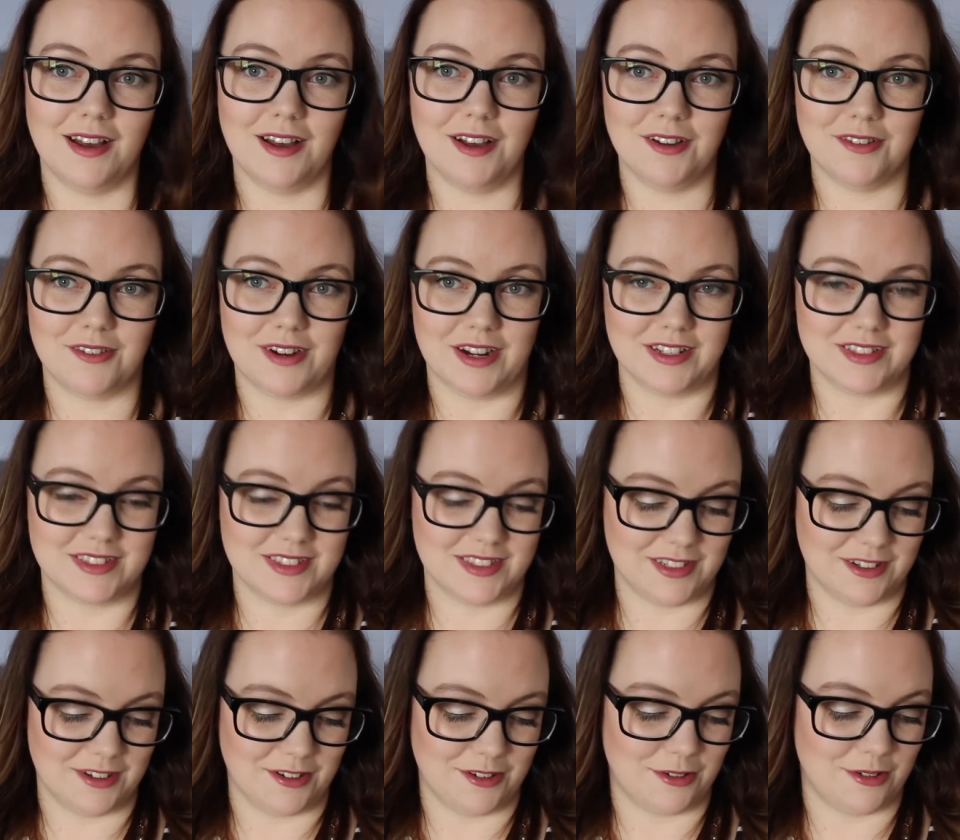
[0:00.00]
Alright,
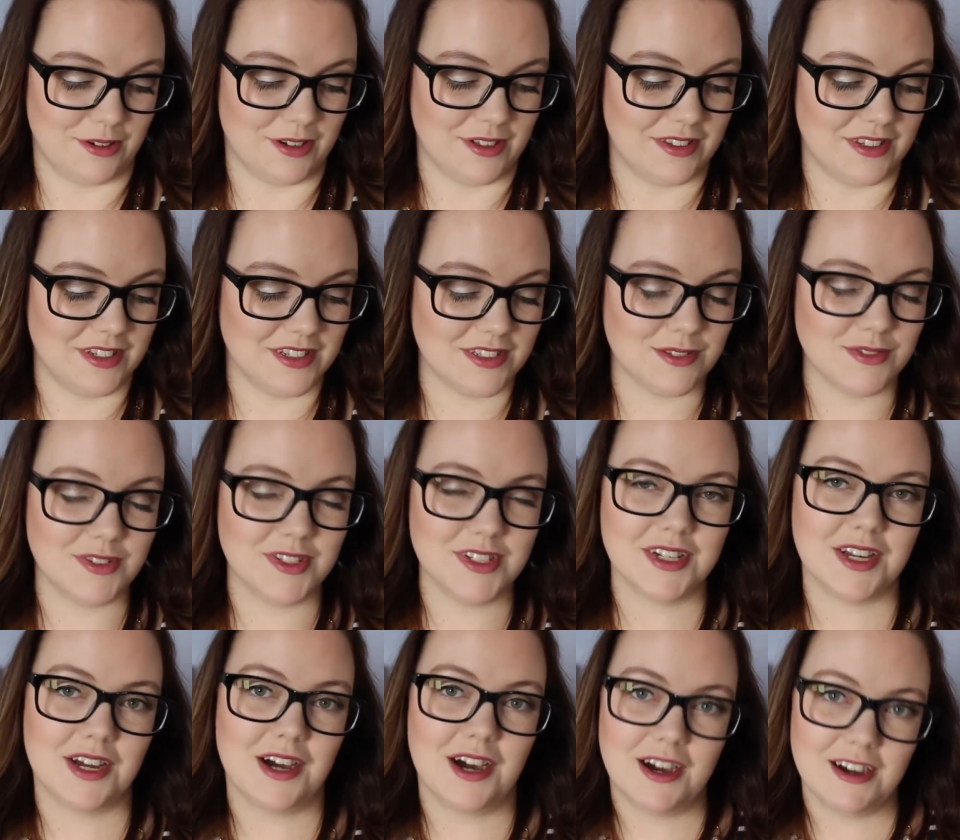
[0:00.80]
so this
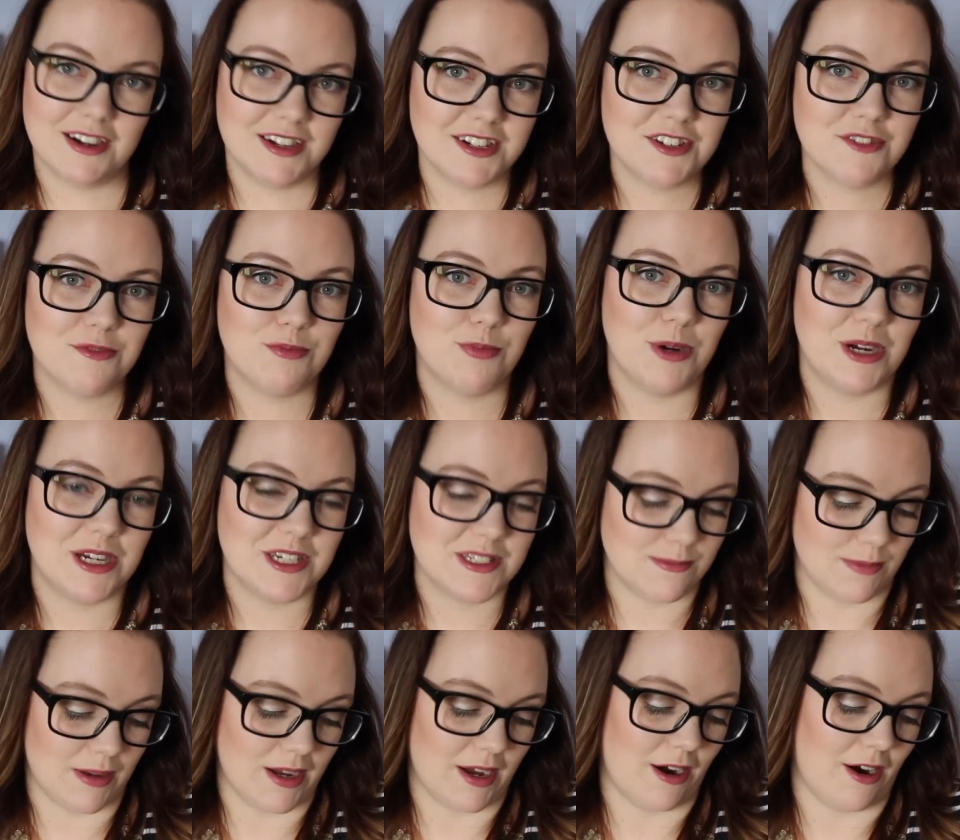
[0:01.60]
one kind of
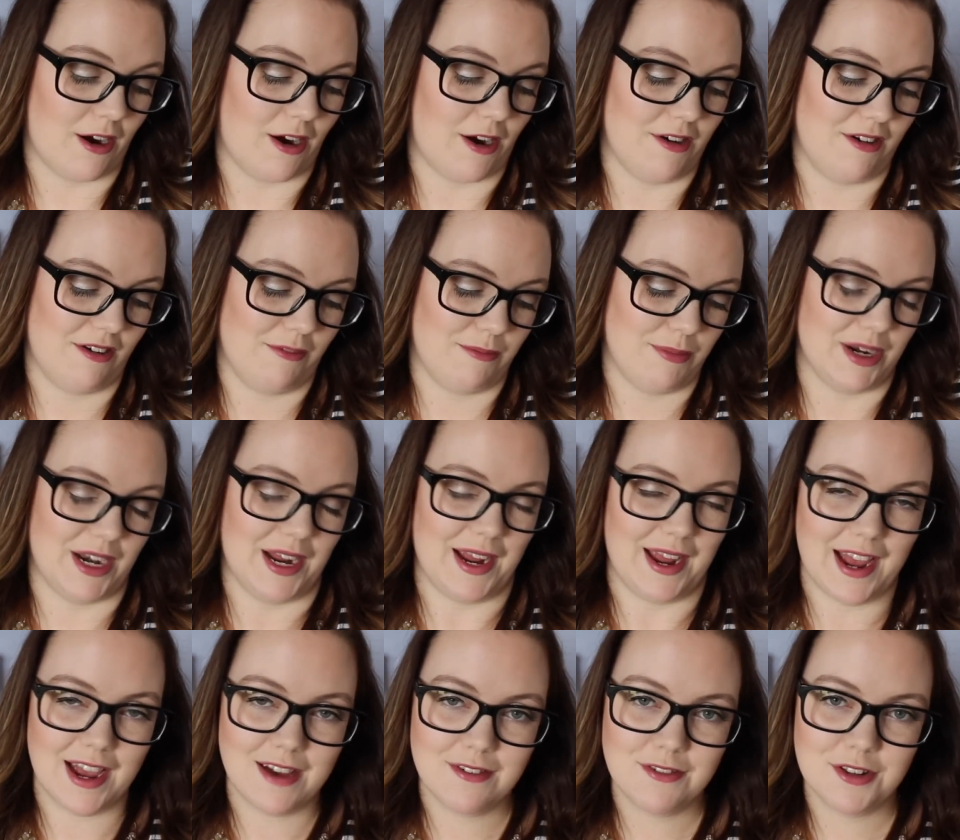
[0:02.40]
breaks my heart, but I
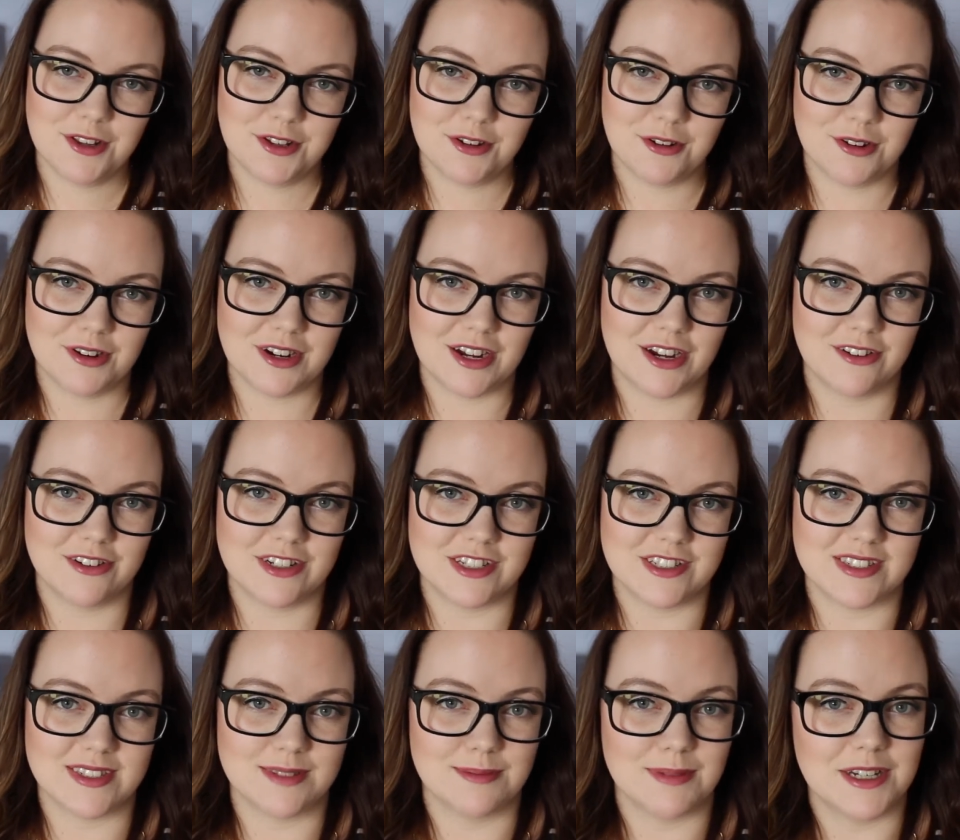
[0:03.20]
have to throw it out.
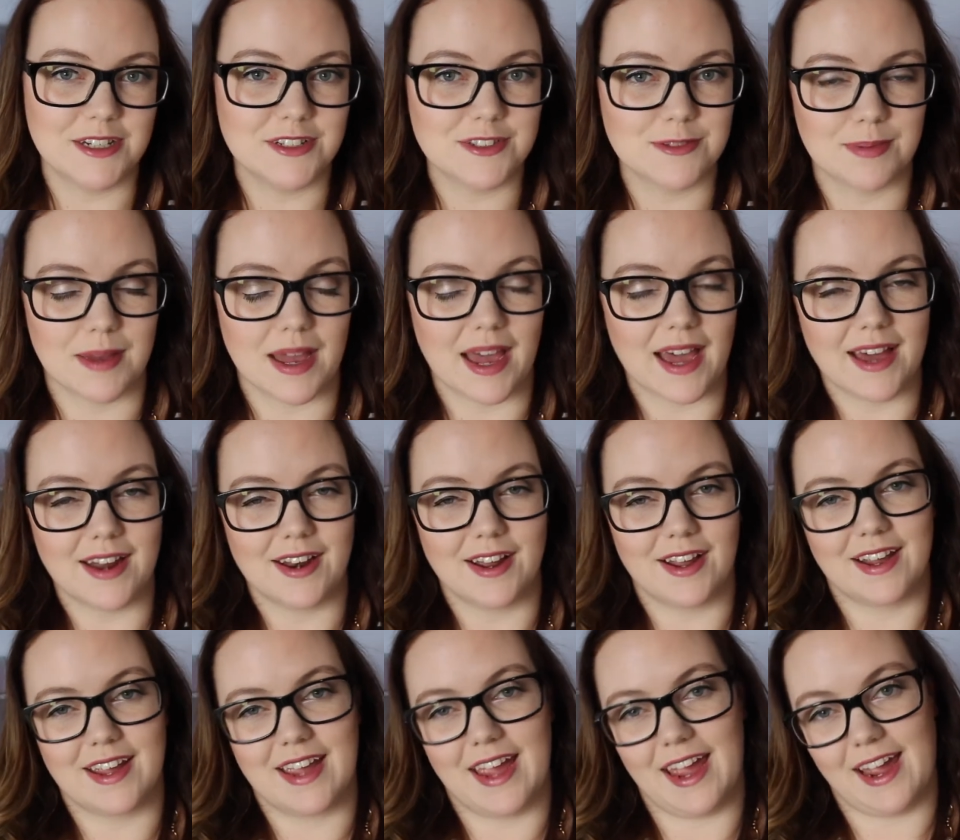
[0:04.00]
It smells bad.
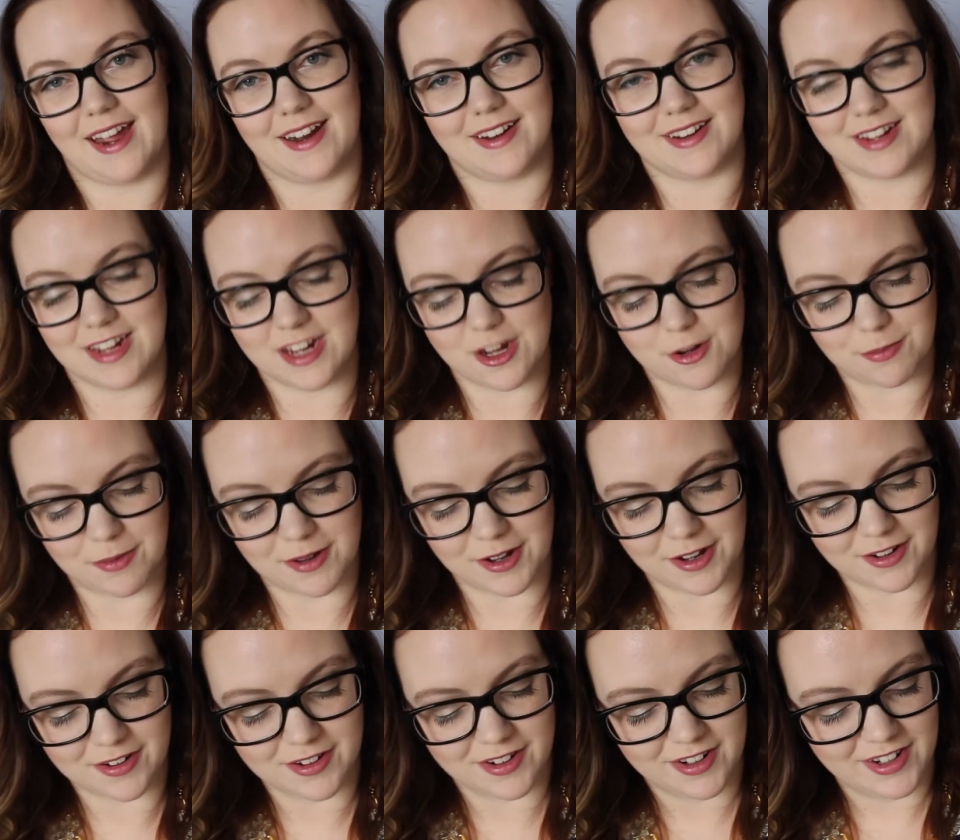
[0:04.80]
I can't keep
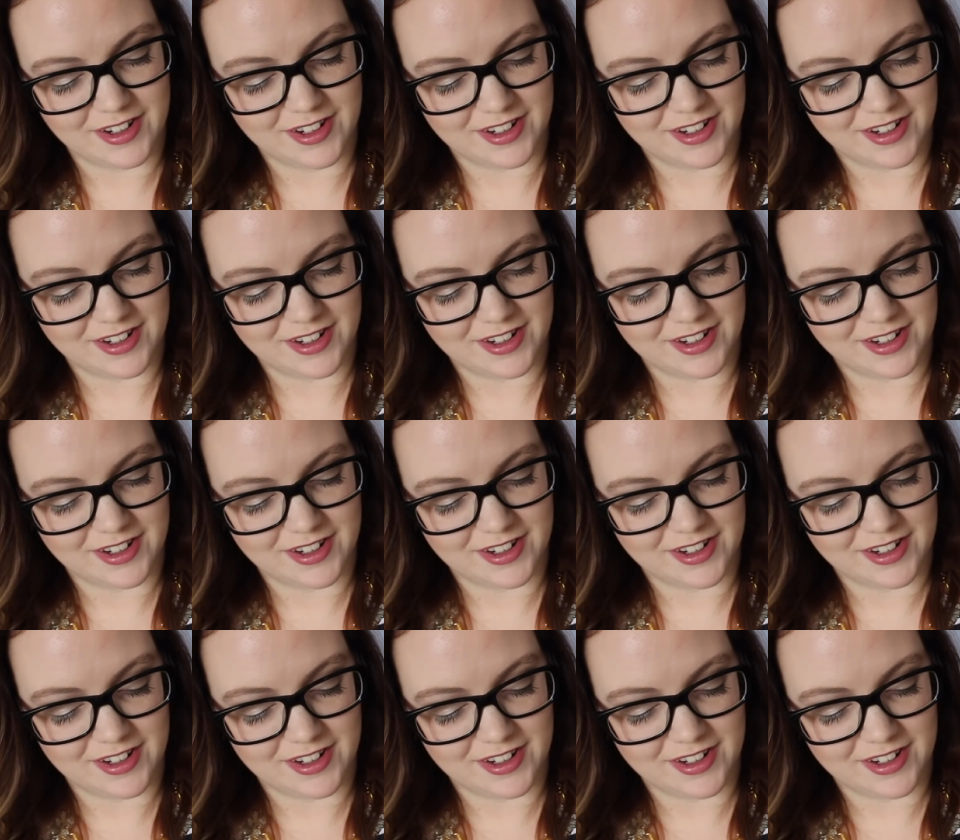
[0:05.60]
it.